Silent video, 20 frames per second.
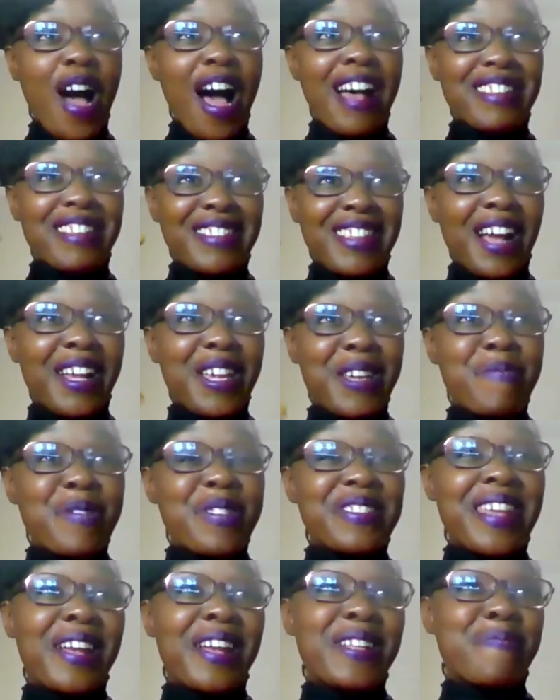I
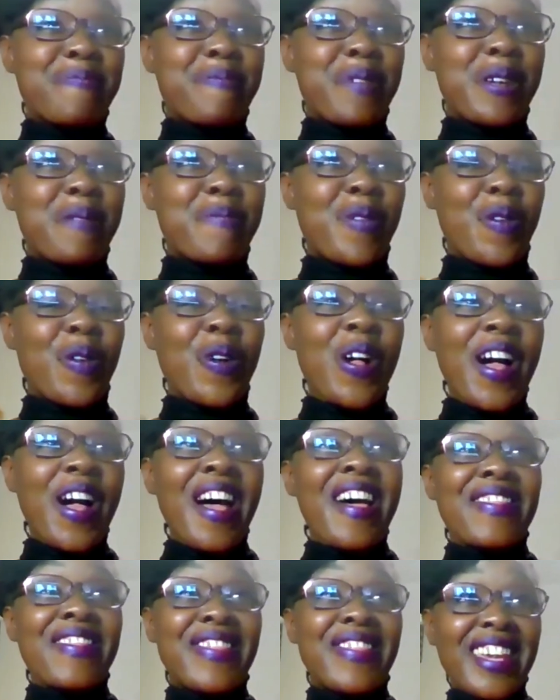keep on saying to people,
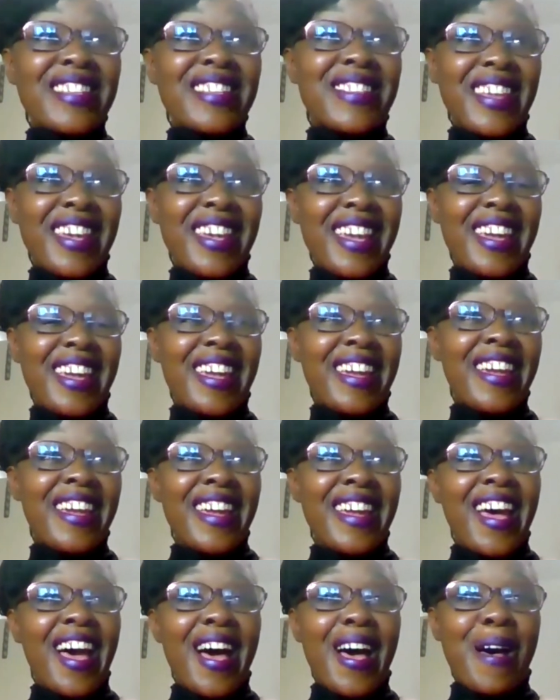this
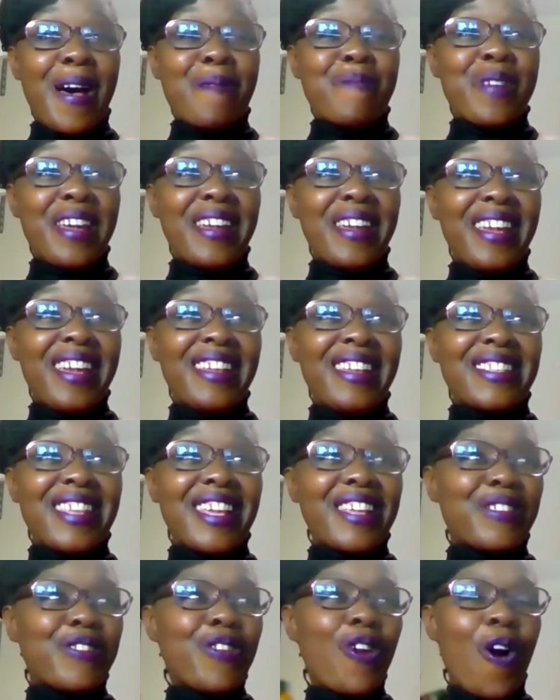here
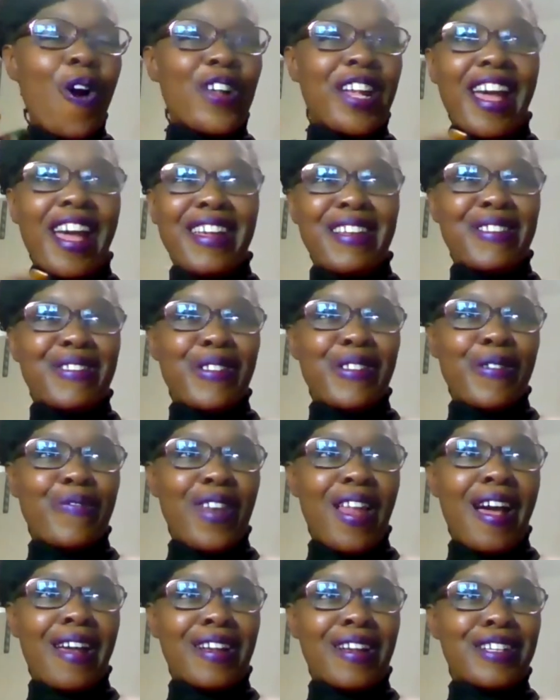it's not a case
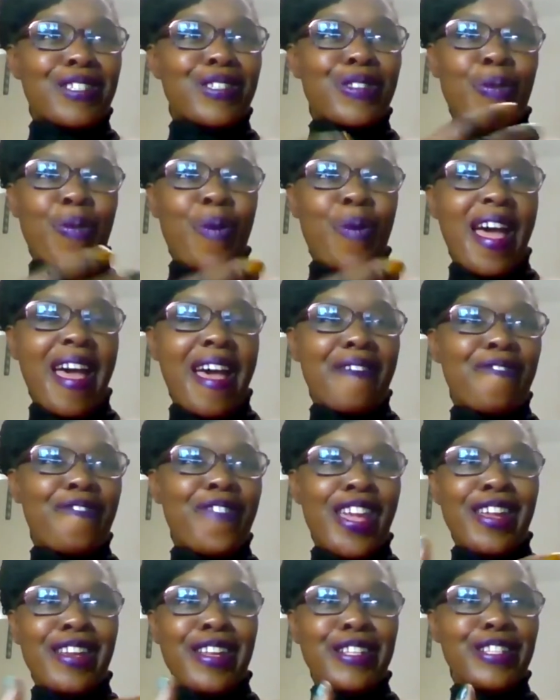of like a
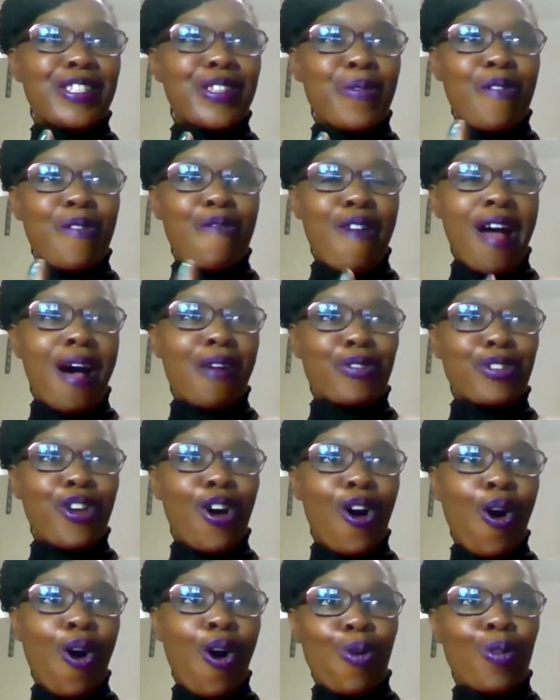square fitting into a
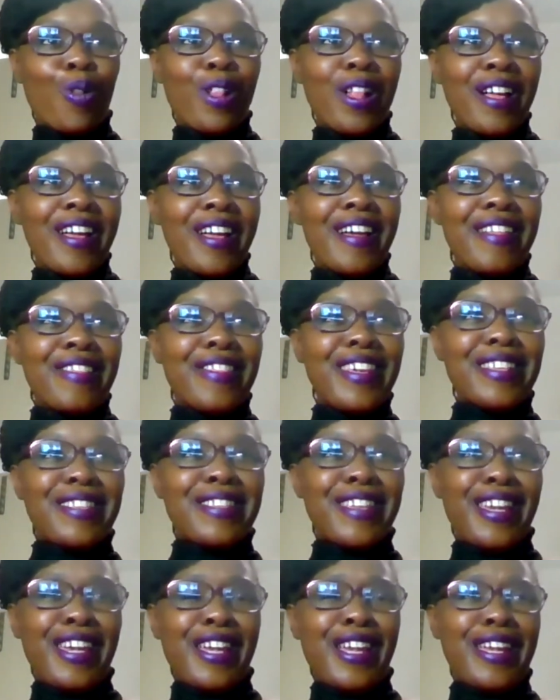round hole.
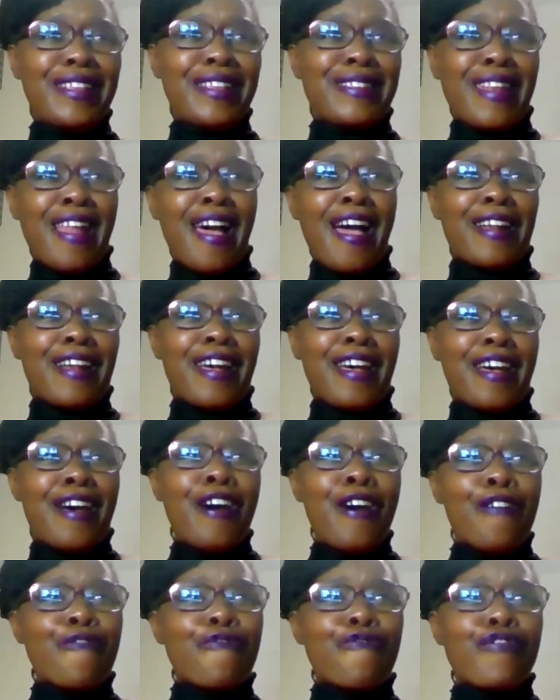This here is like
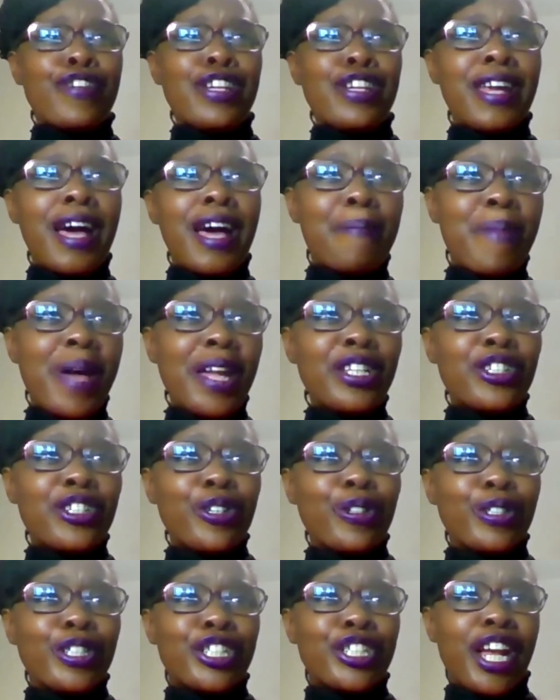a
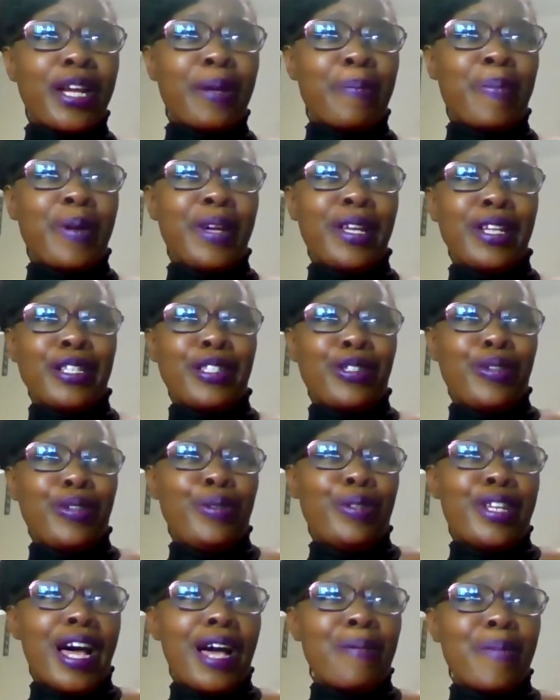3-dimensional shape in a
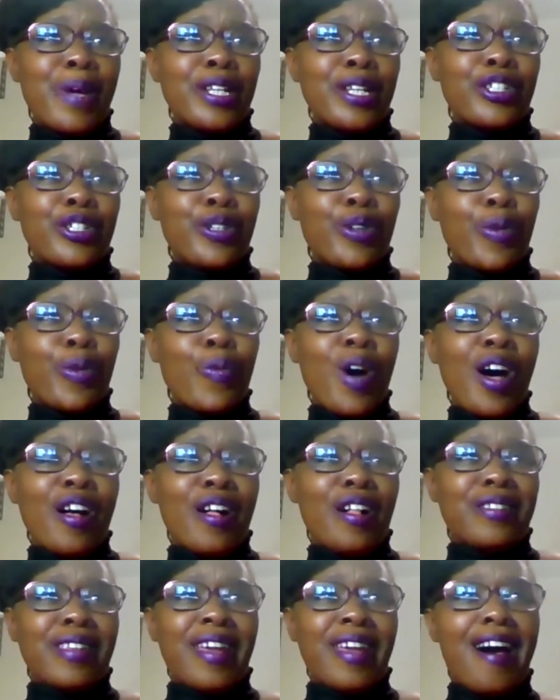2-dimensional
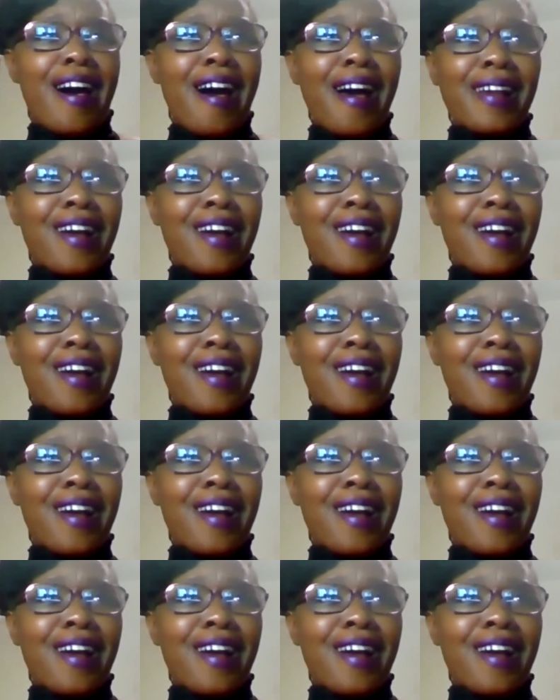world.